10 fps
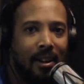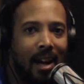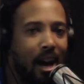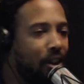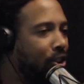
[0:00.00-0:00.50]

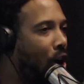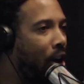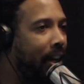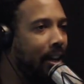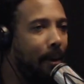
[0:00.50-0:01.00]
how you're
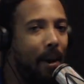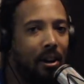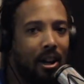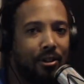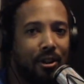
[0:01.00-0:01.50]
talking
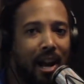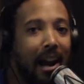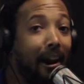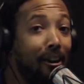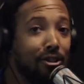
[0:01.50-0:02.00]
about other
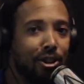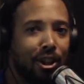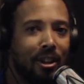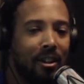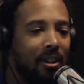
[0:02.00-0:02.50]
niggers.
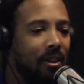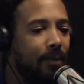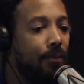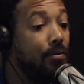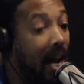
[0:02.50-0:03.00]

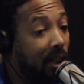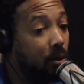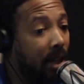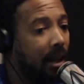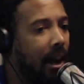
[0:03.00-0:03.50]
That's
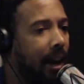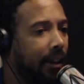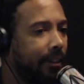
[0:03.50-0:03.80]
what they like.